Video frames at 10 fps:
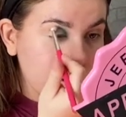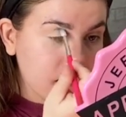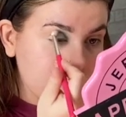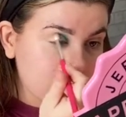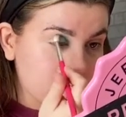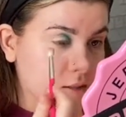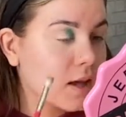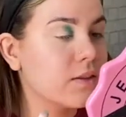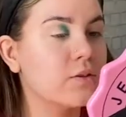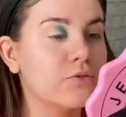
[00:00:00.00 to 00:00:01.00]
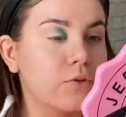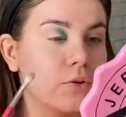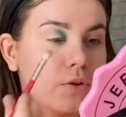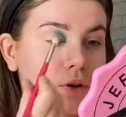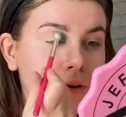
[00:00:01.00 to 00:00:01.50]
into like the
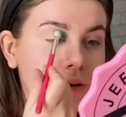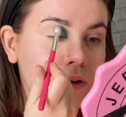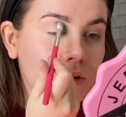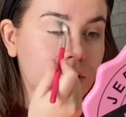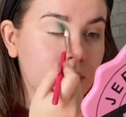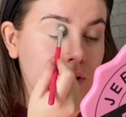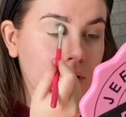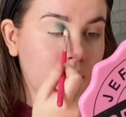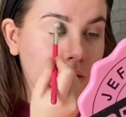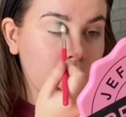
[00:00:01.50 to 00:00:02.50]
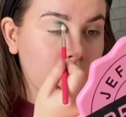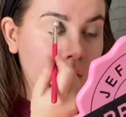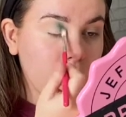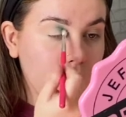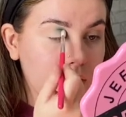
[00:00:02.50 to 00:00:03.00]
front
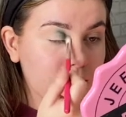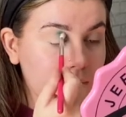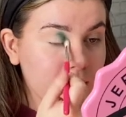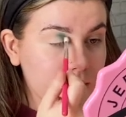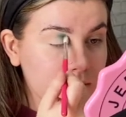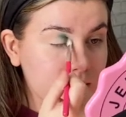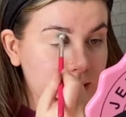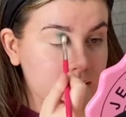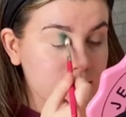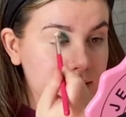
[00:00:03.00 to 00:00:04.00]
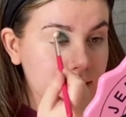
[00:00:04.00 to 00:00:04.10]
half of my crease.